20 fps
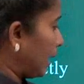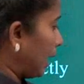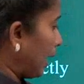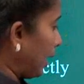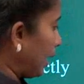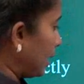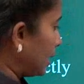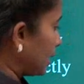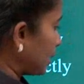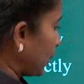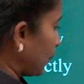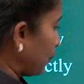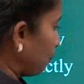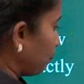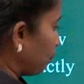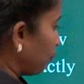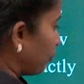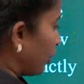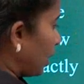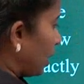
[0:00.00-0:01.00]
Is
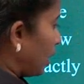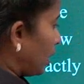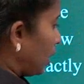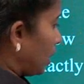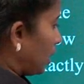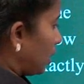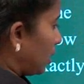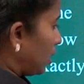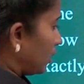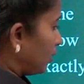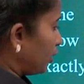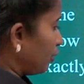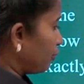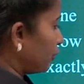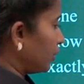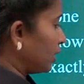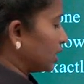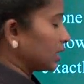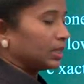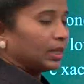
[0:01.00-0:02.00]
the
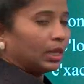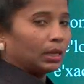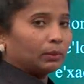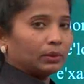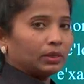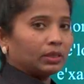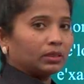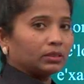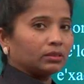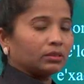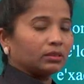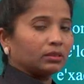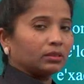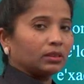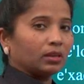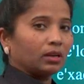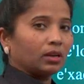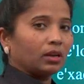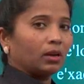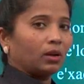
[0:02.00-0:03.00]
first syllable.
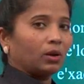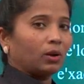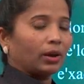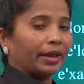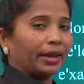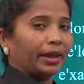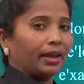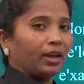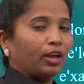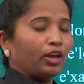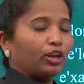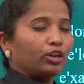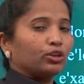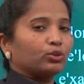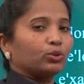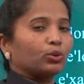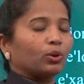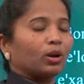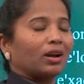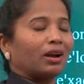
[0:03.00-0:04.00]
Okay,
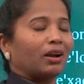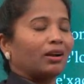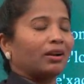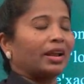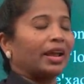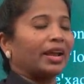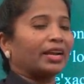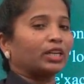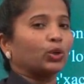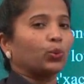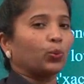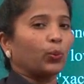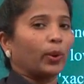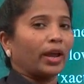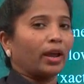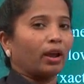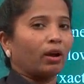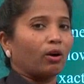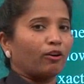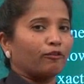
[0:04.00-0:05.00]
so correct
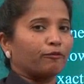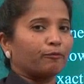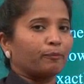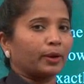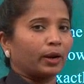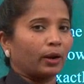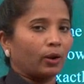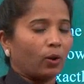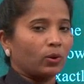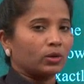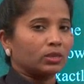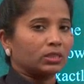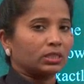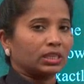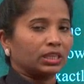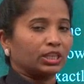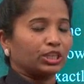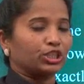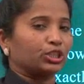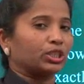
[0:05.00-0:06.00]
way of
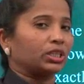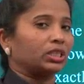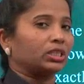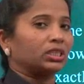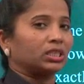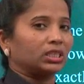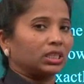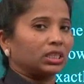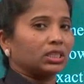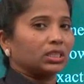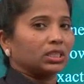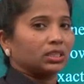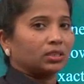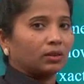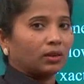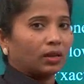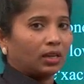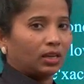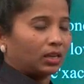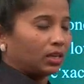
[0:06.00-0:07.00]
pronunciation
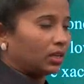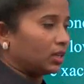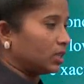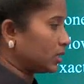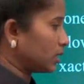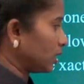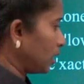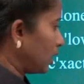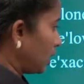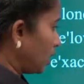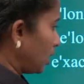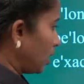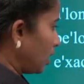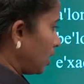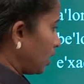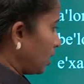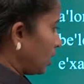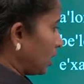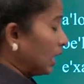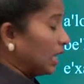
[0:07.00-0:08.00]
teacher is
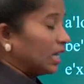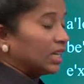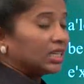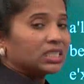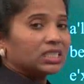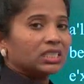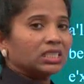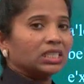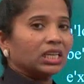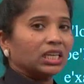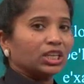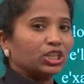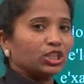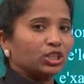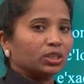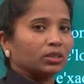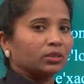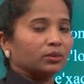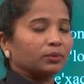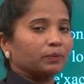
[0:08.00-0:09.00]

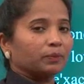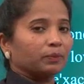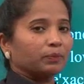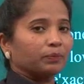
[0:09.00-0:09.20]
teacher.